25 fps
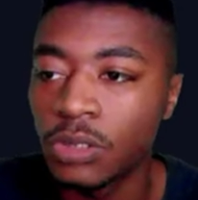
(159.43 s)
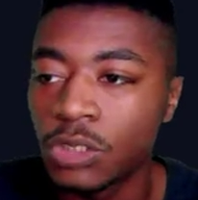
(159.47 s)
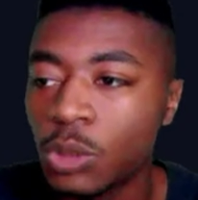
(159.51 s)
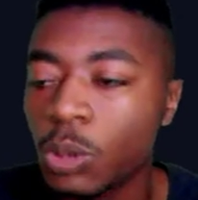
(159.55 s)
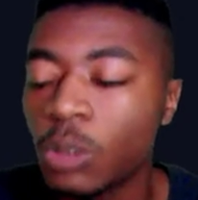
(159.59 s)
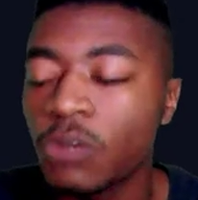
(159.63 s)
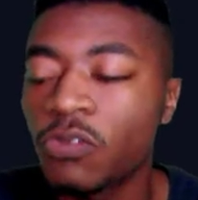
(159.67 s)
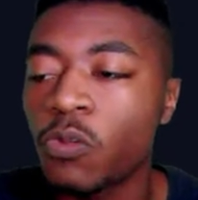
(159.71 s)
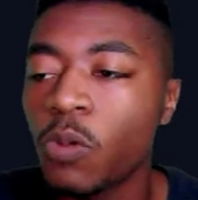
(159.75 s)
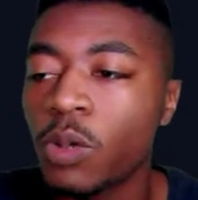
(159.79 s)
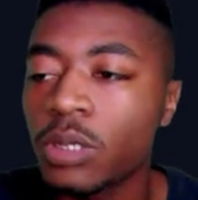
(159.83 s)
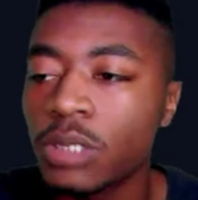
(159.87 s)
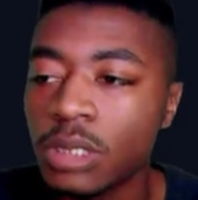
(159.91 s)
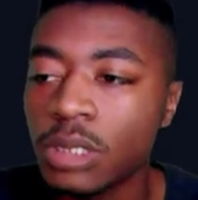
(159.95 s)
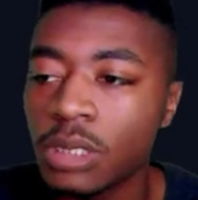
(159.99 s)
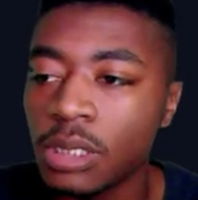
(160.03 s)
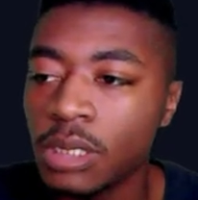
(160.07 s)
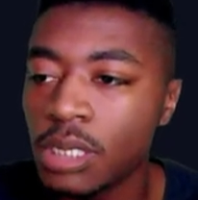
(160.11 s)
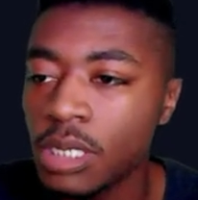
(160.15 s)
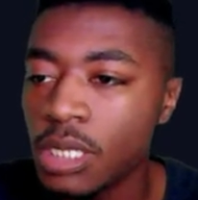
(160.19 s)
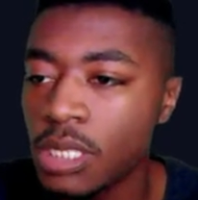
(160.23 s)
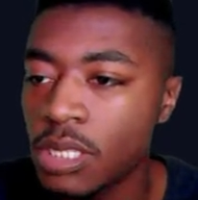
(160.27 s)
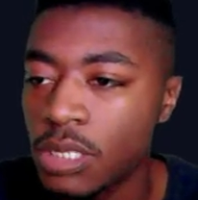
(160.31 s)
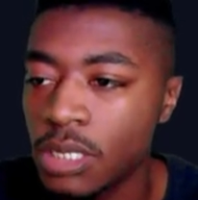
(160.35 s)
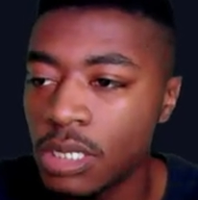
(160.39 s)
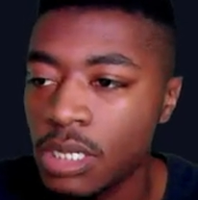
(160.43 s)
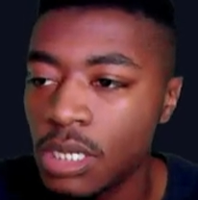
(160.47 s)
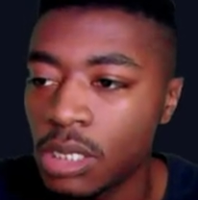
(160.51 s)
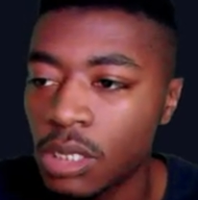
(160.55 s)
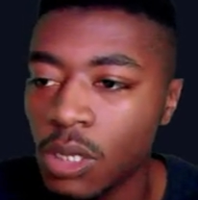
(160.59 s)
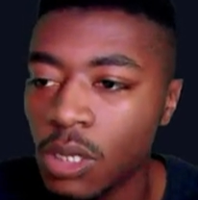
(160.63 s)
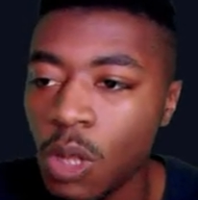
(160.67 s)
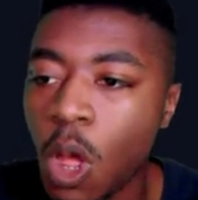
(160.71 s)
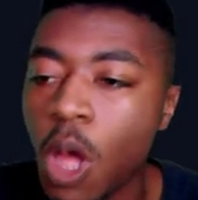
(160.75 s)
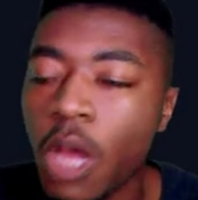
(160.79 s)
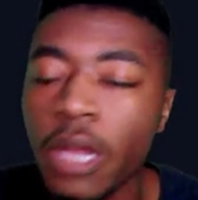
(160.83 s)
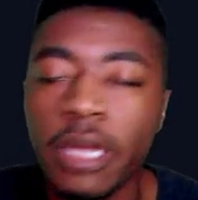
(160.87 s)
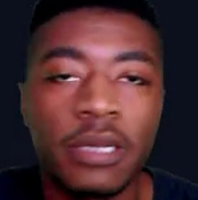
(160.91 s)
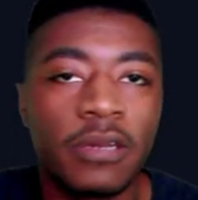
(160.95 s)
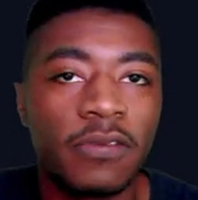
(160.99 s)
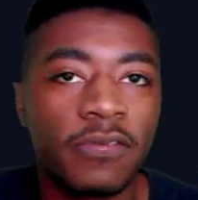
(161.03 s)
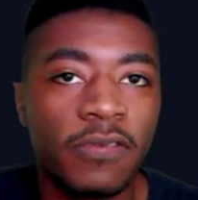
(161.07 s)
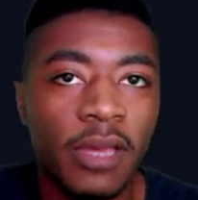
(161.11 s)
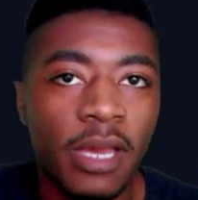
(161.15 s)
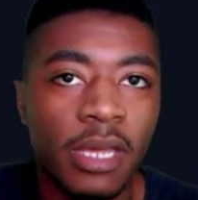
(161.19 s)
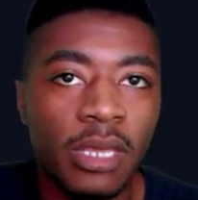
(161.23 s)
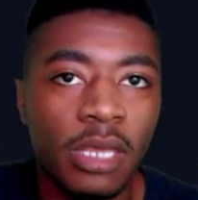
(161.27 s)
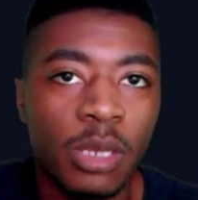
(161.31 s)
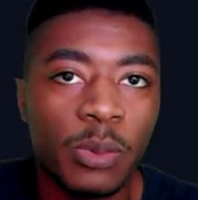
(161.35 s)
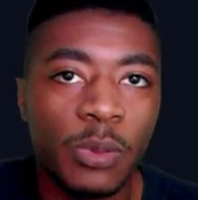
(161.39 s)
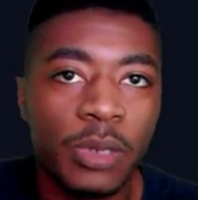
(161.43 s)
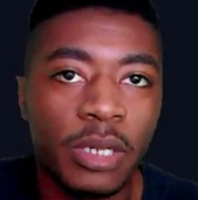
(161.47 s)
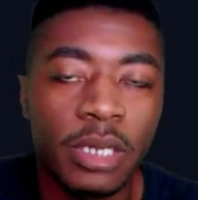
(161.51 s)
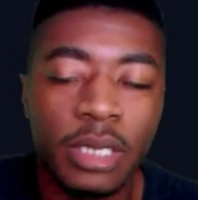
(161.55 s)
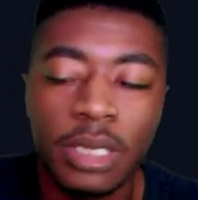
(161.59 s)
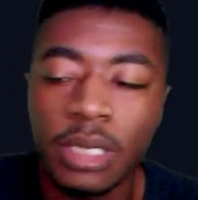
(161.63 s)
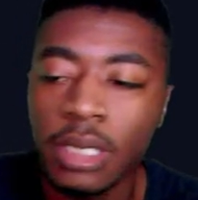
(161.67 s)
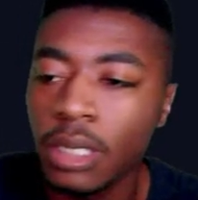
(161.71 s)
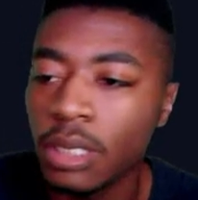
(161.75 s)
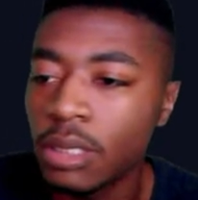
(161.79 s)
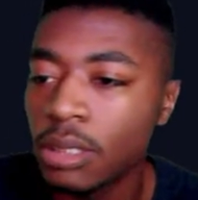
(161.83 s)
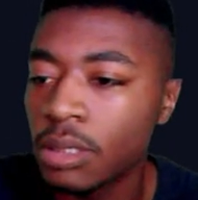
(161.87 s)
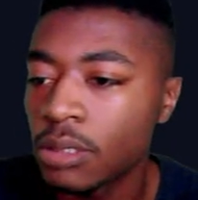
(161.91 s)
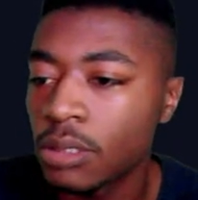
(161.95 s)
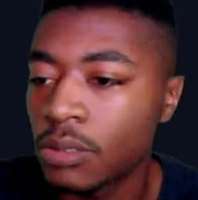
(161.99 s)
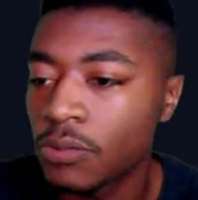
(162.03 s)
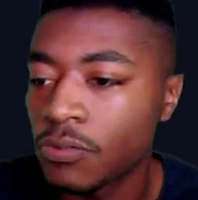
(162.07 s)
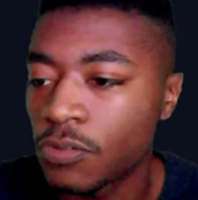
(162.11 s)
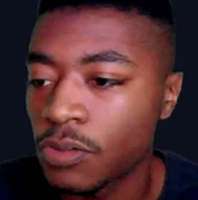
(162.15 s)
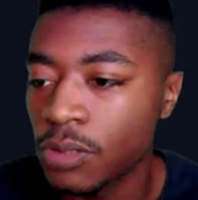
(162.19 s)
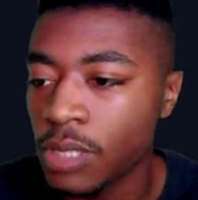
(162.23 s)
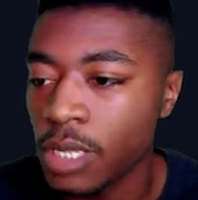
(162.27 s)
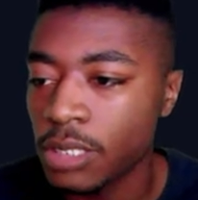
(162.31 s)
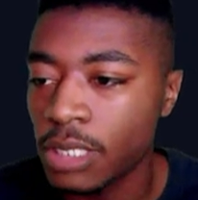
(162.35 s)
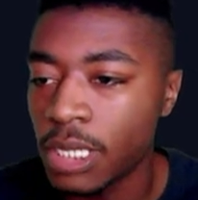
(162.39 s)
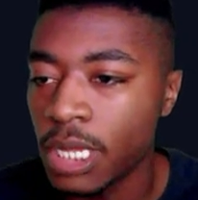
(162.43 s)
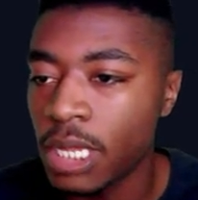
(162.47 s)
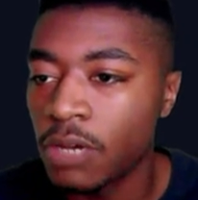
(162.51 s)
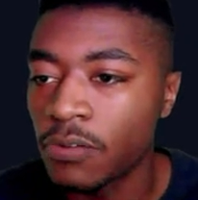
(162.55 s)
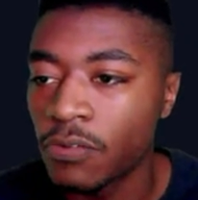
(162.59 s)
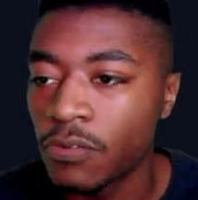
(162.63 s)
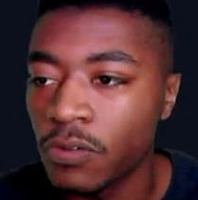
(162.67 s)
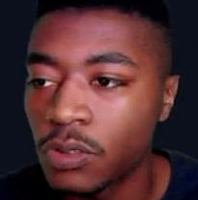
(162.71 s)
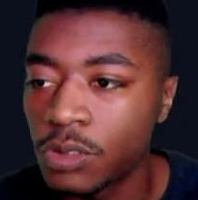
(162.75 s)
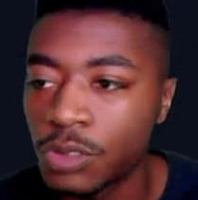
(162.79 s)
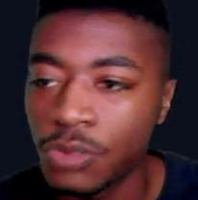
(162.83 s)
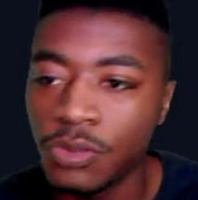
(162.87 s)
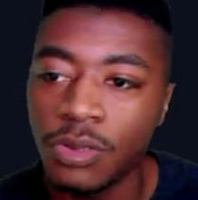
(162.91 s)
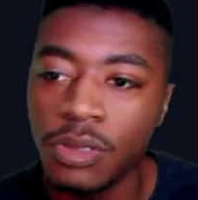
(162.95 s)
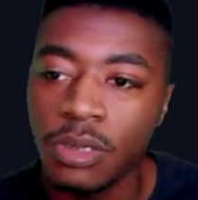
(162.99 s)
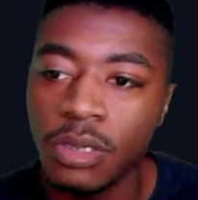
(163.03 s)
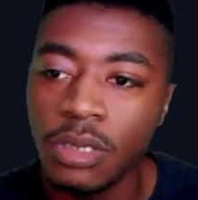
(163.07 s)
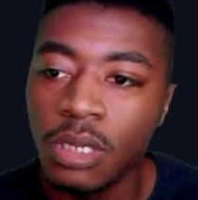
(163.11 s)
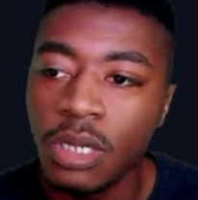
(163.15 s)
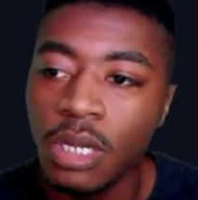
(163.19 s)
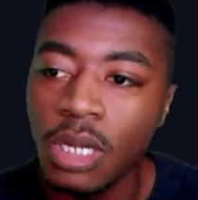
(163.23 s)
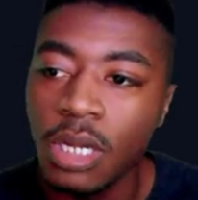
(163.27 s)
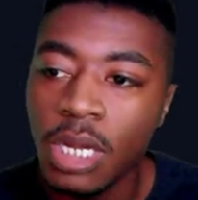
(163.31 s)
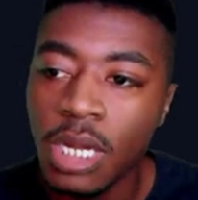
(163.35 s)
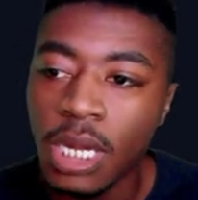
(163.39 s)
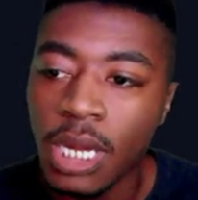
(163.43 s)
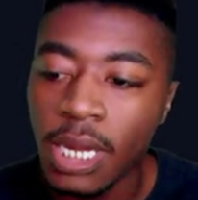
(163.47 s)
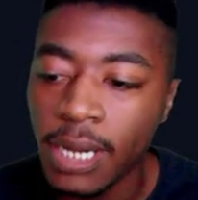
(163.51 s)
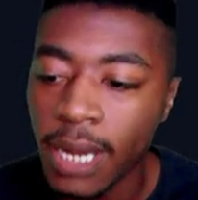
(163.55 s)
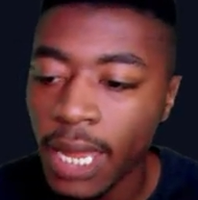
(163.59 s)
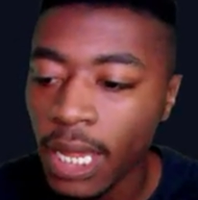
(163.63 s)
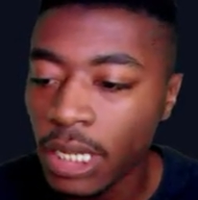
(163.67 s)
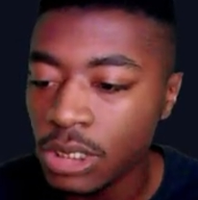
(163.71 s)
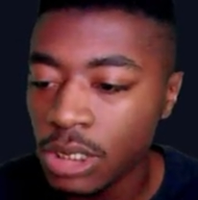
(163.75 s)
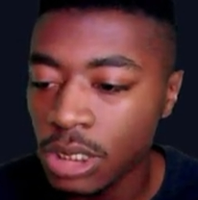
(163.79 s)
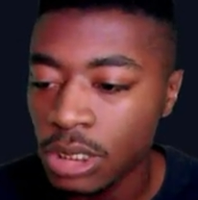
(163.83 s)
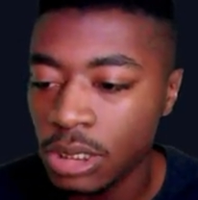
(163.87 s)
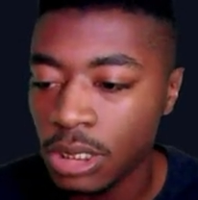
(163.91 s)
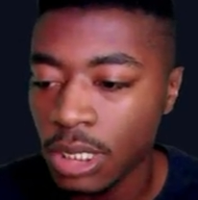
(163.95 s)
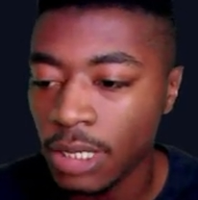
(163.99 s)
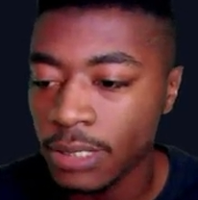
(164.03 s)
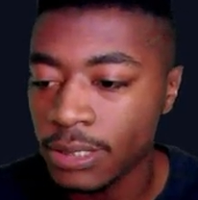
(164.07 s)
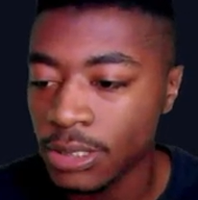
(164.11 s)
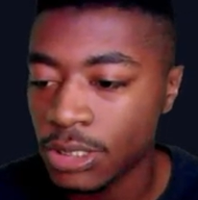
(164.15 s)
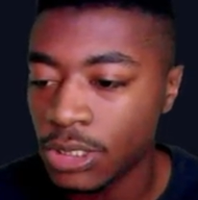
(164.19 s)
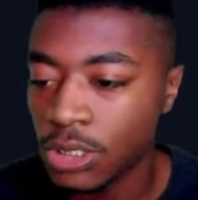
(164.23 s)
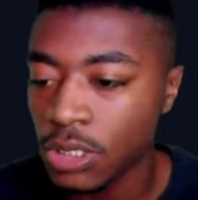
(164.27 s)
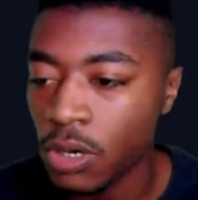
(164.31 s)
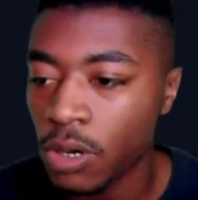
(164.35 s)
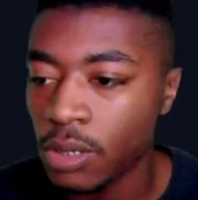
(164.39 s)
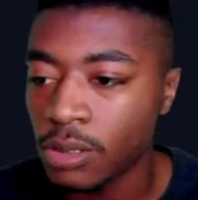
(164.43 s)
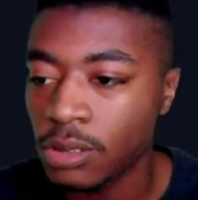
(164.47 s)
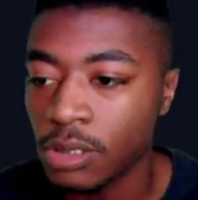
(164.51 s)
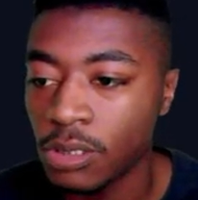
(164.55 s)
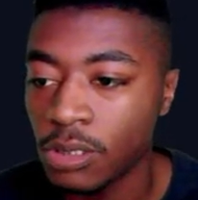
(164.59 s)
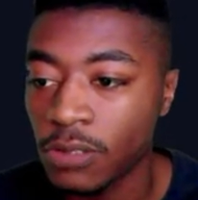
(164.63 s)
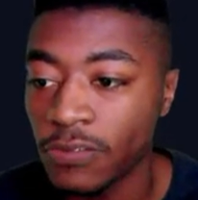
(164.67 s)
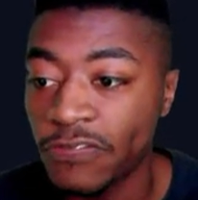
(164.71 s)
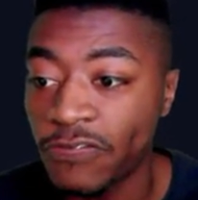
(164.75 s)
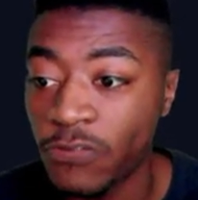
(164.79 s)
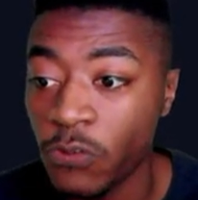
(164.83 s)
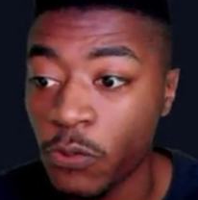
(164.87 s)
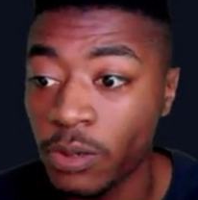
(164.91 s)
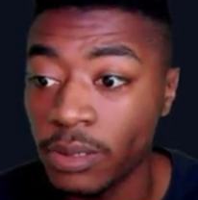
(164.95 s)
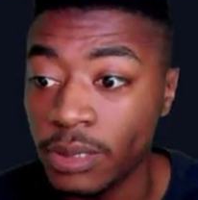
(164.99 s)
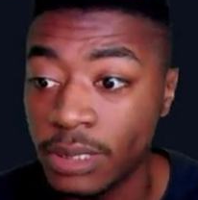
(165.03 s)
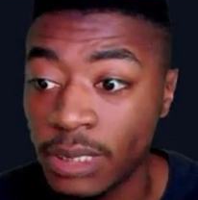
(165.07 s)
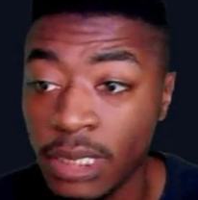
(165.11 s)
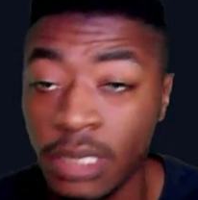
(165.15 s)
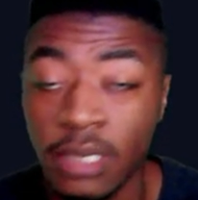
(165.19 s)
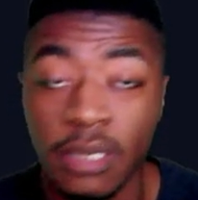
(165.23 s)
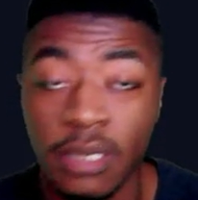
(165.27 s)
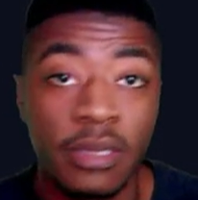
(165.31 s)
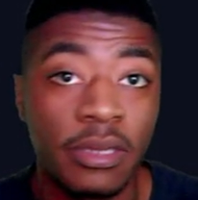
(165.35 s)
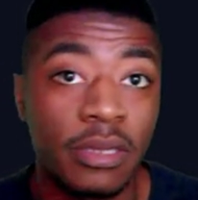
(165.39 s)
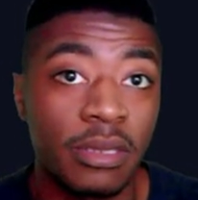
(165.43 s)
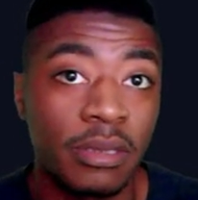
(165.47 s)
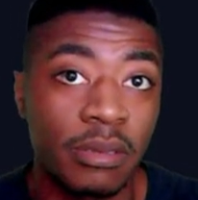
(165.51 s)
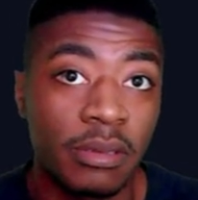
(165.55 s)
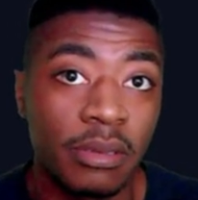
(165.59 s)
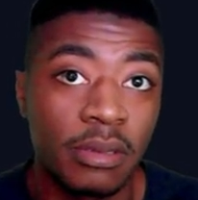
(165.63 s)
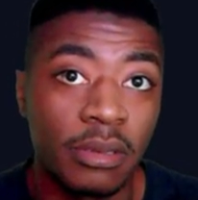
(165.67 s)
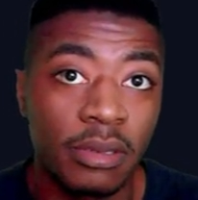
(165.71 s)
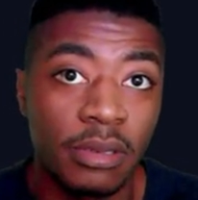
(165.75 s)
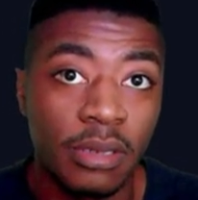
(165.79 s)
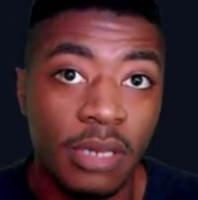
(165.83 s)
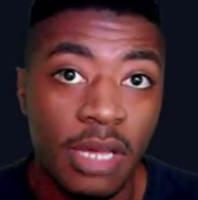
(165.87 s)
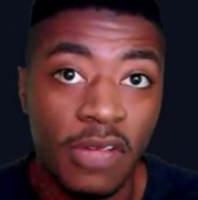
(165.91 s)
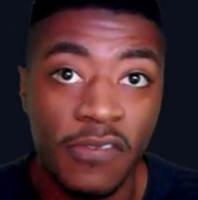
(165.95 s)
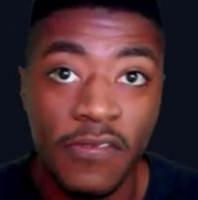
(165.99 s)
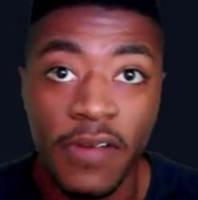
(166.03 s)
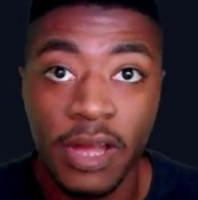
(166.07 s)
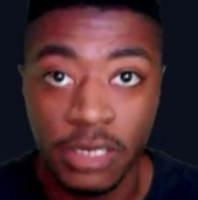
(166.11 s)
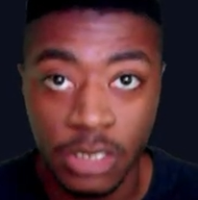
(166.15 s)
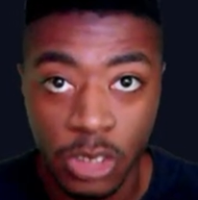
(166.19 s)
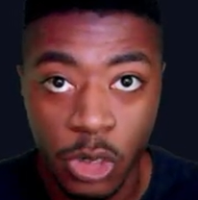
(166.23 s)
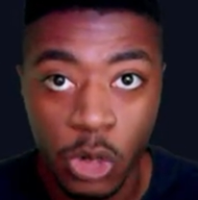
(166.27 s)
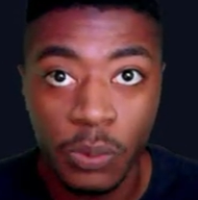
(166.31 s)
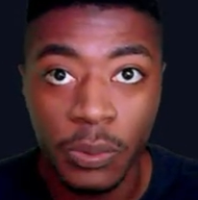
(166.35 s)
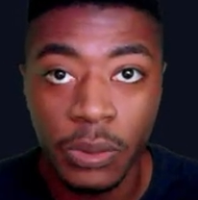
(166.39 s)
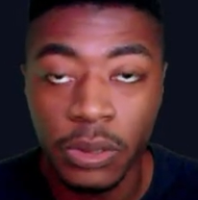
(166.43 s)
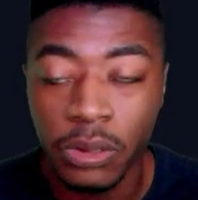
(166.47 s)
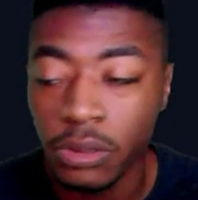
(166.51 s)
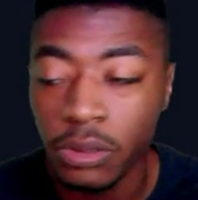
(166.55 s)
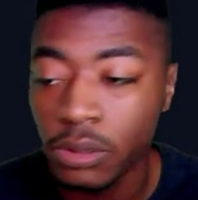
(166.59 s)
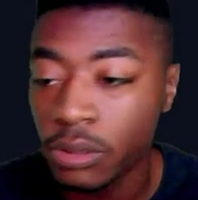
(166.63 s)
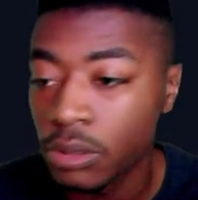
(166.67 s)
So unfortunately, the login event that we're going to get for like the anniversary, it actually doesn't start until the 14th of October.